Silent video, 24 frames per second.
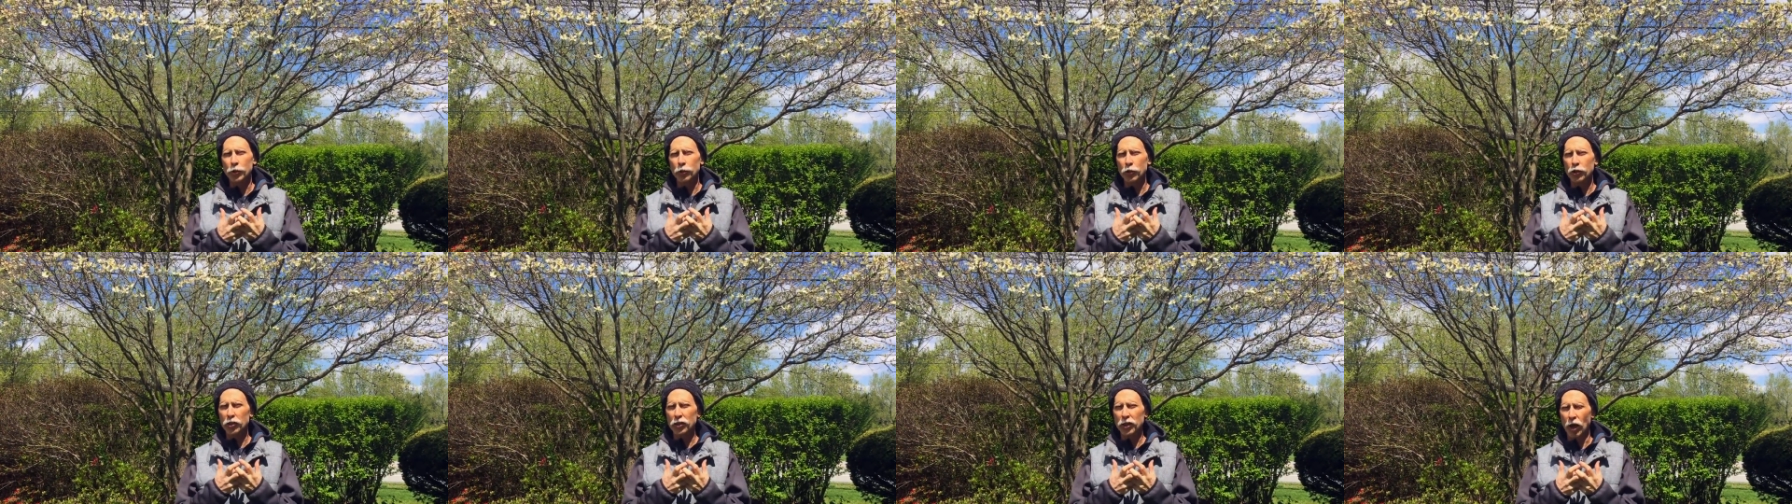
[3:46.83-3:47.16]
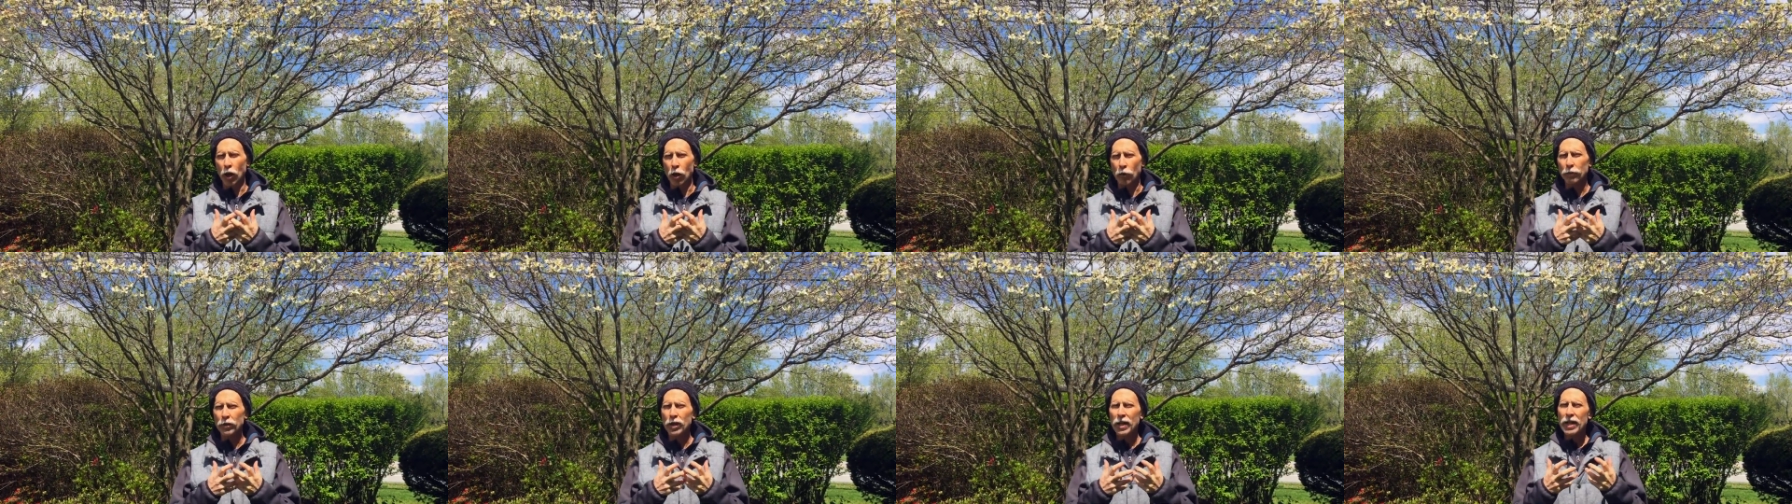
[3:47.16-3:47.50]

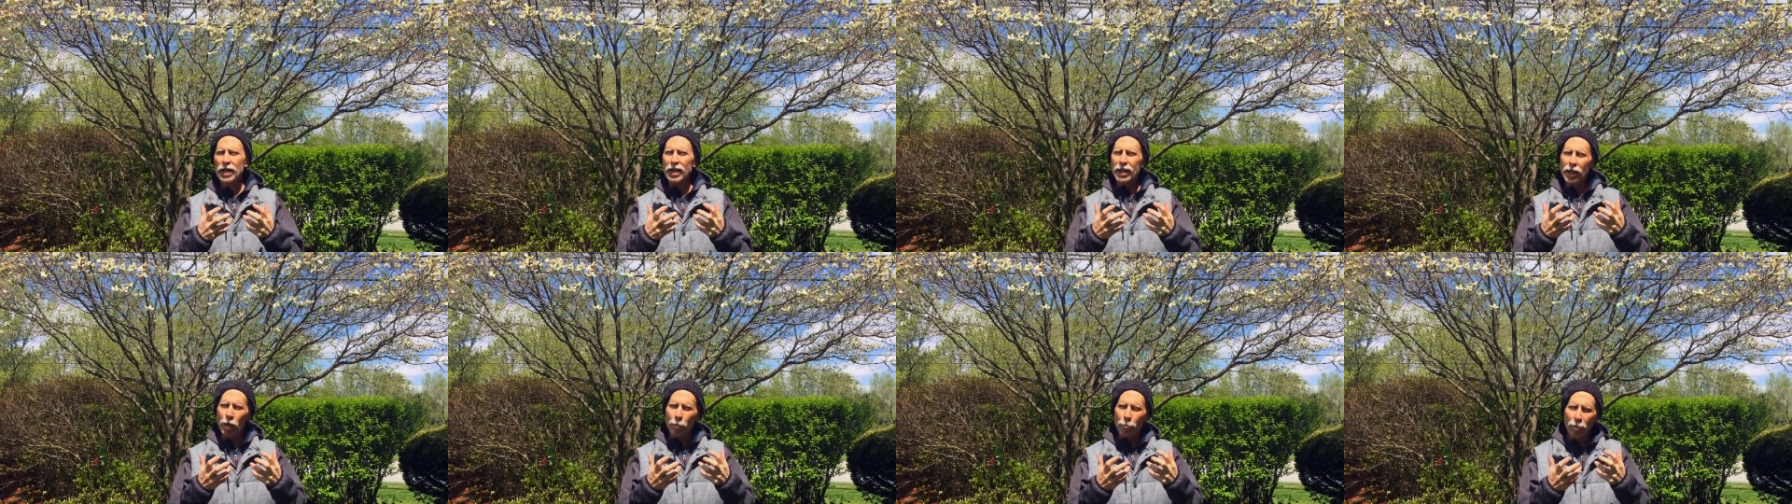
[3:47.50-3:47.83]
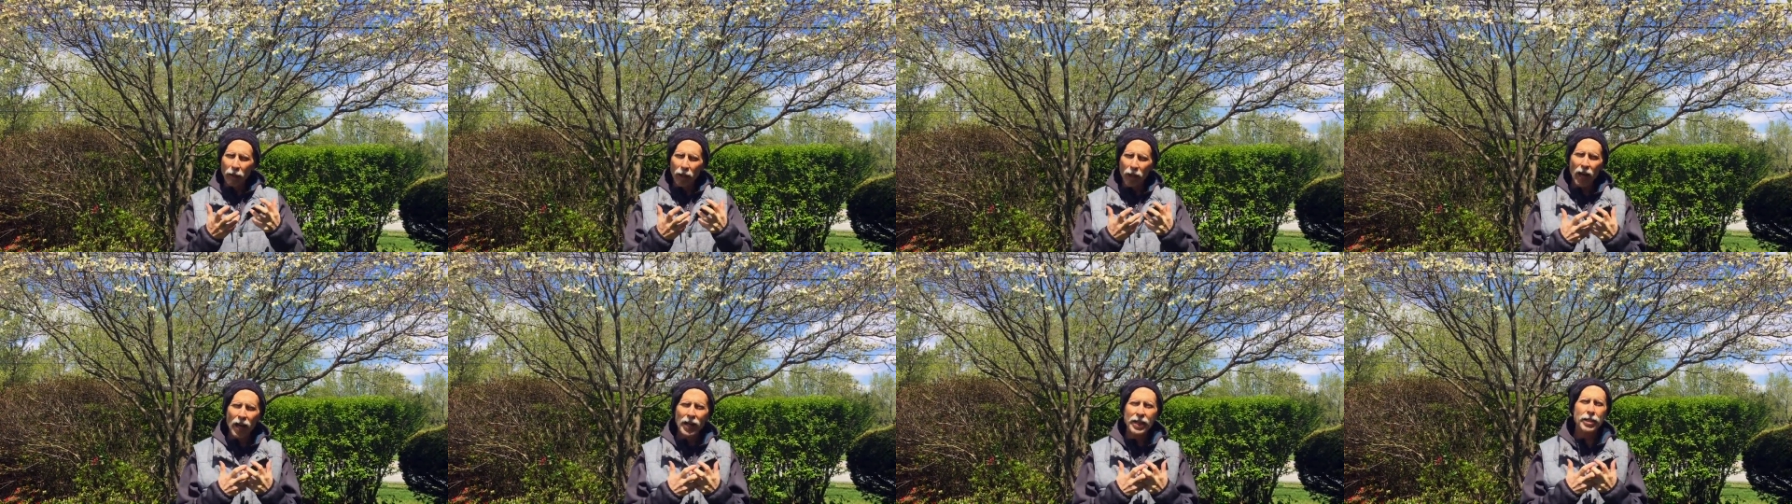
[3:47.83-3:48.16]
yourself,
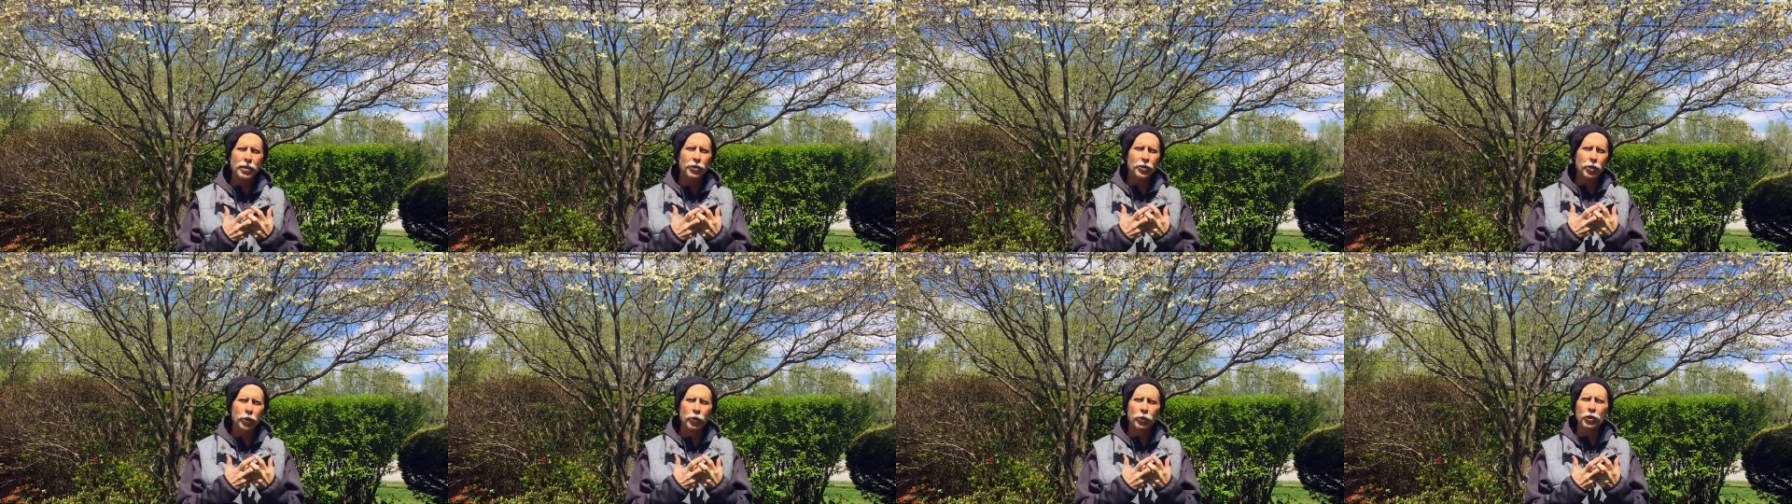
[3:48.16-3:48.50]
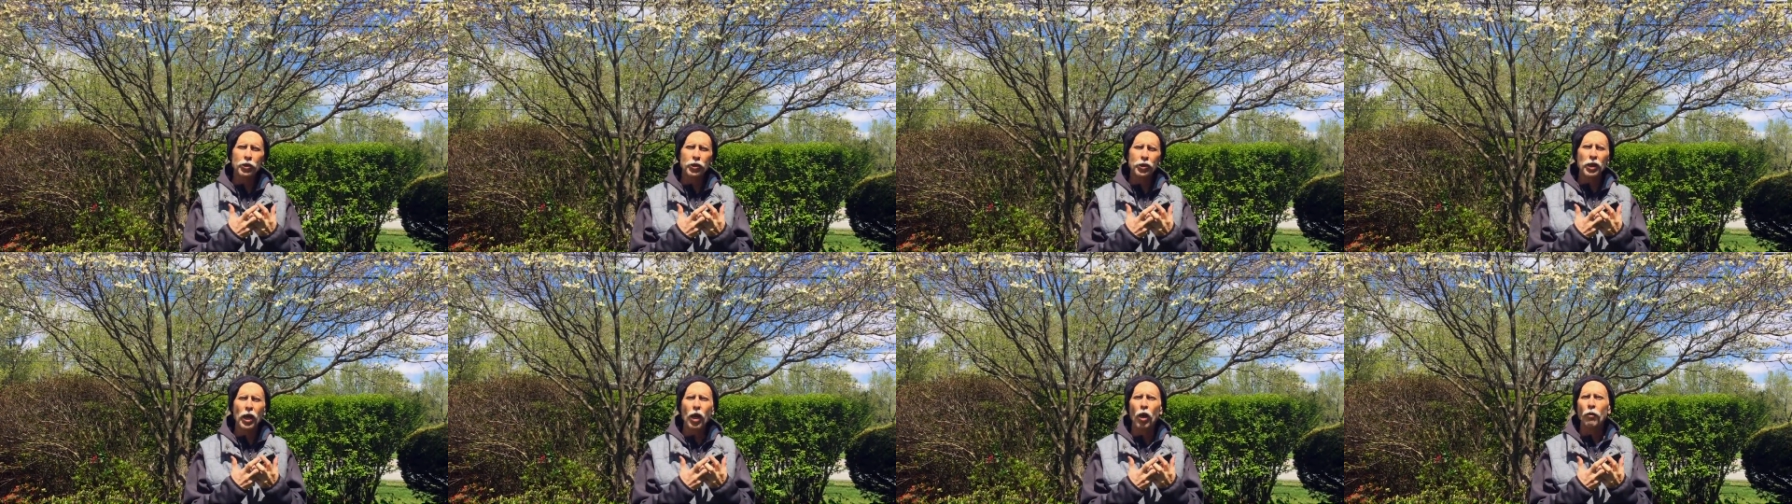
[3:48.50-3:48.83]
apply it to
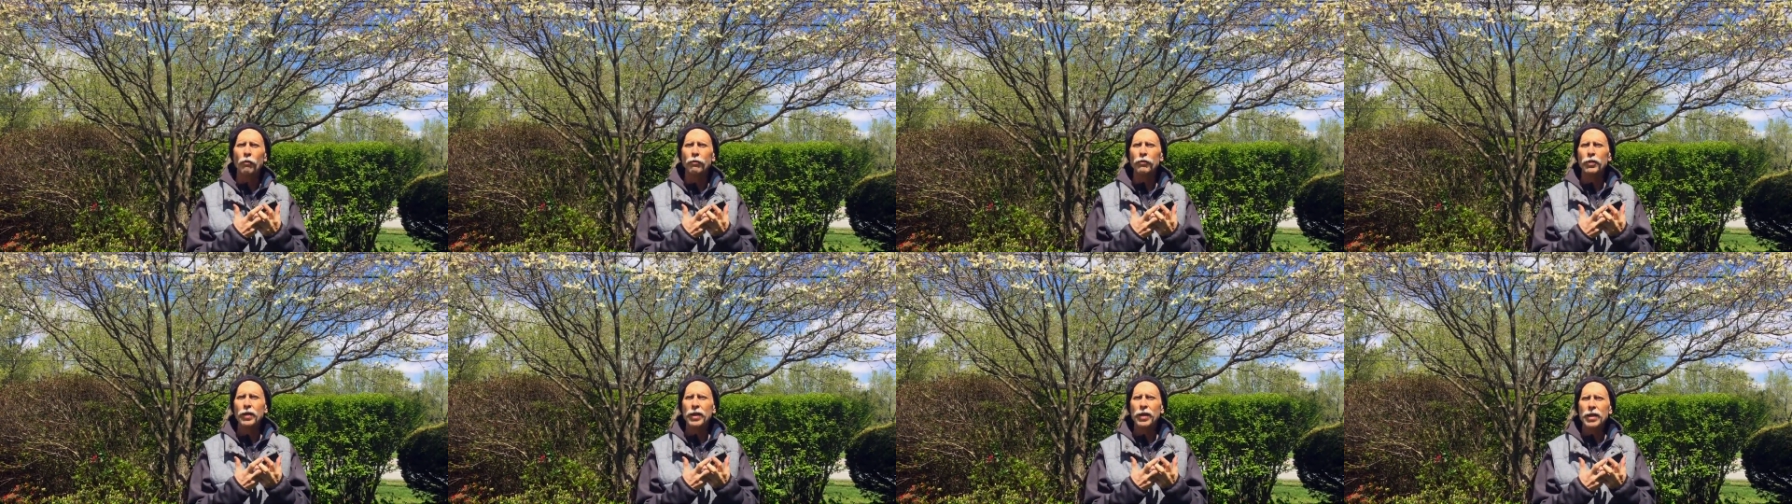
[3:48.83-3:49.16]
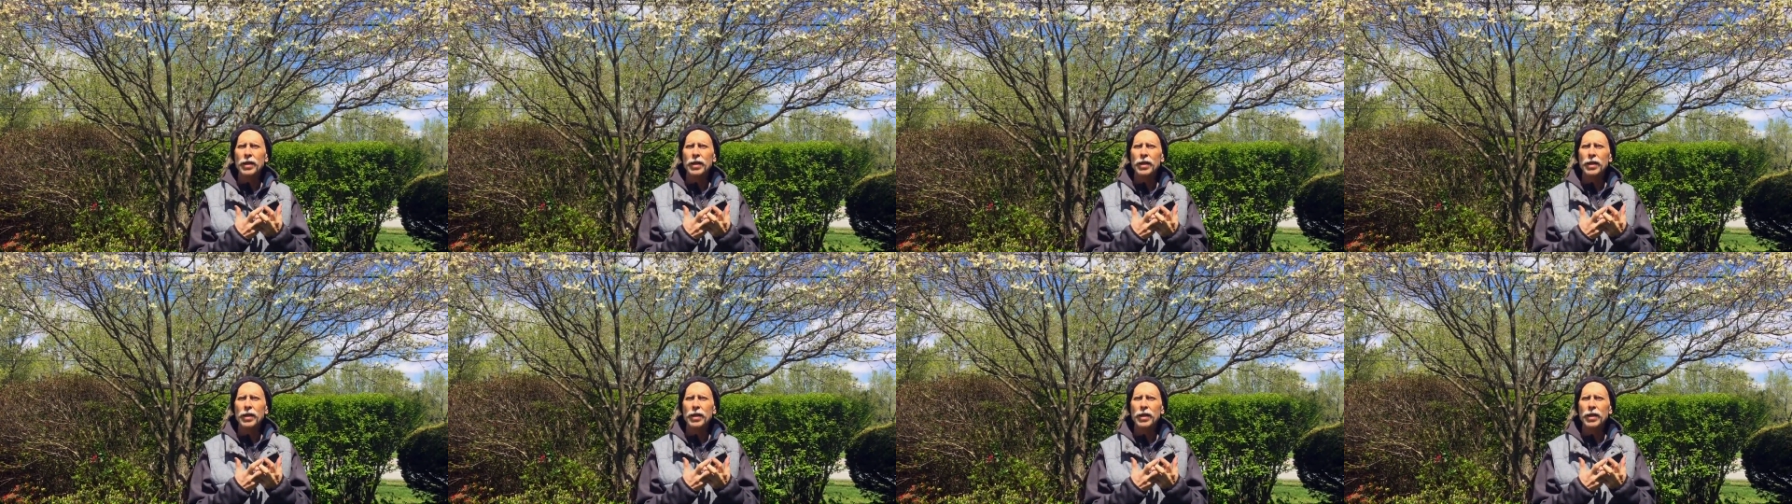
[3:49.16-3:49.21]
yourself.